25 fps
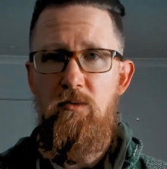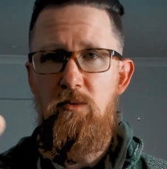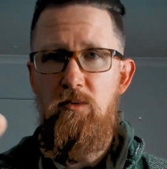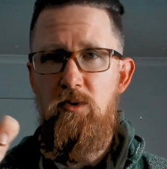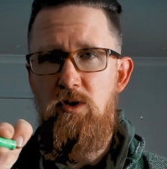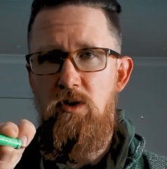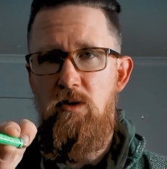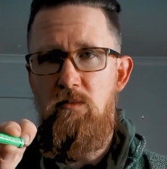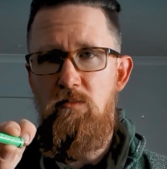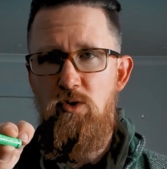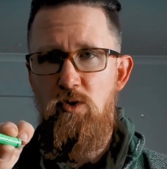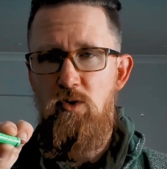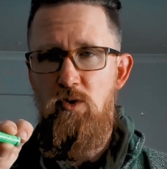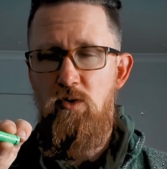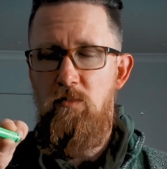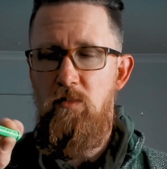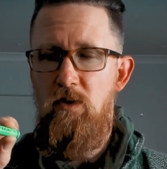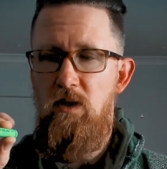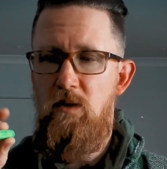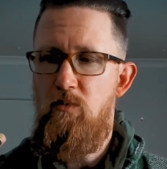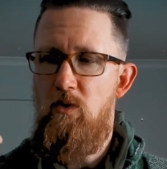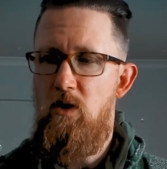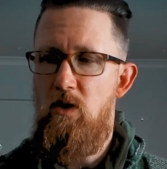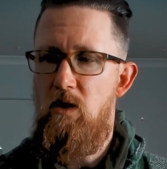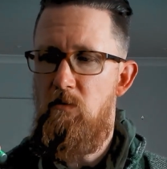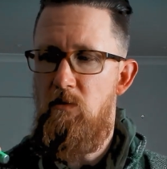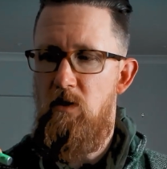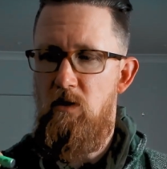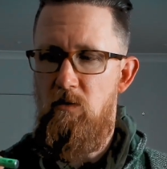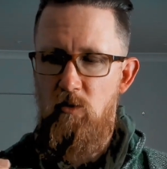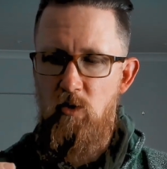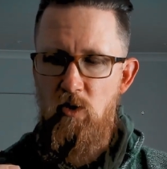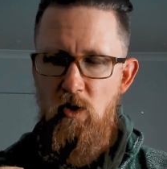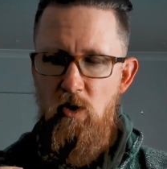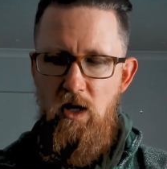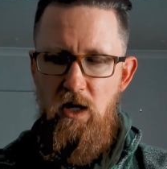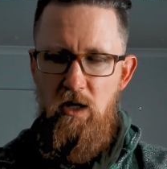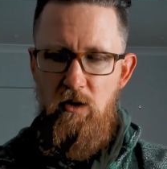which I'm sure will be a premium
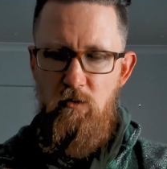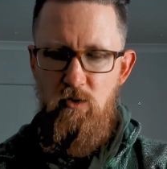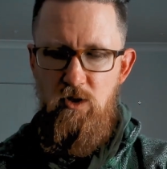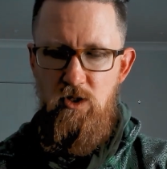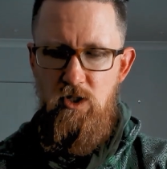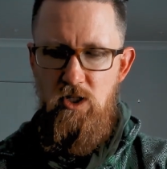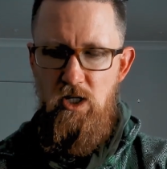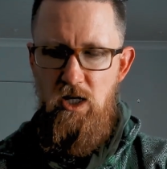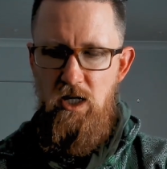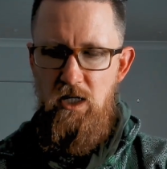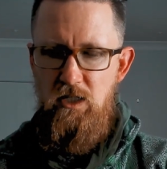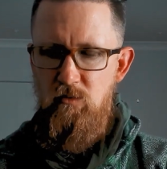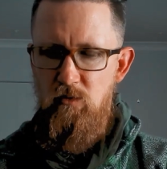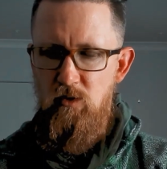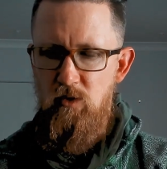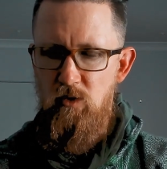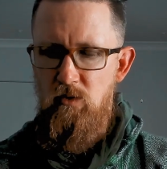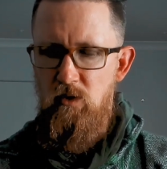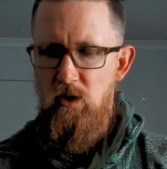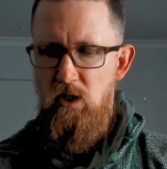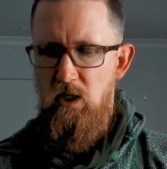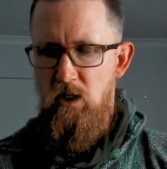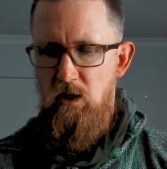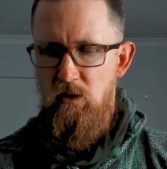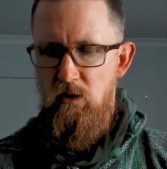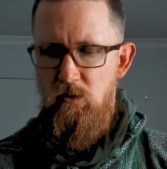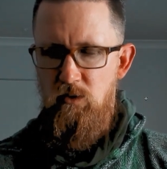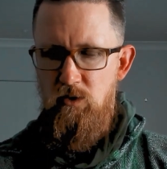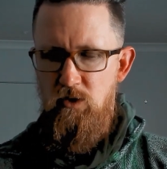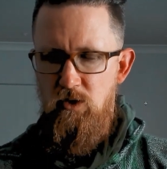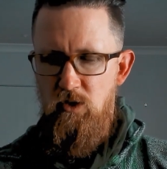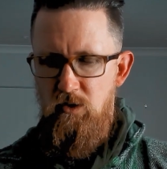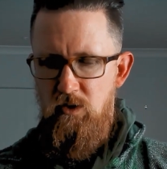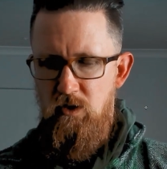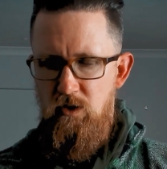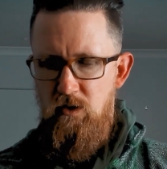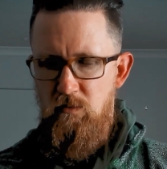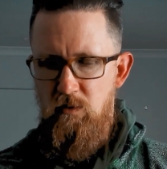grade rechargeable, which
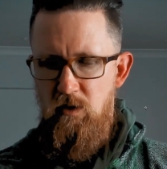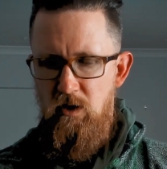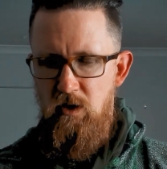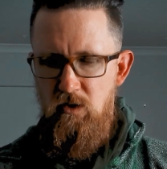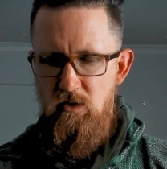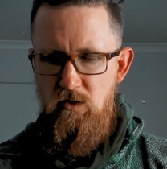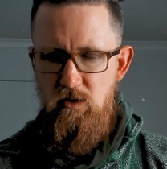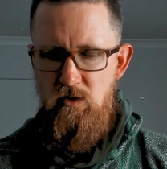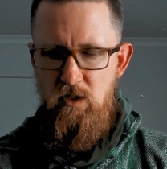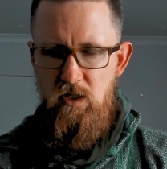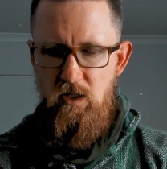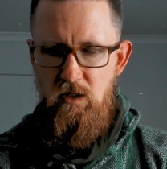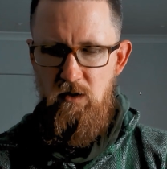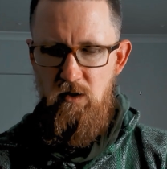I'll just be using.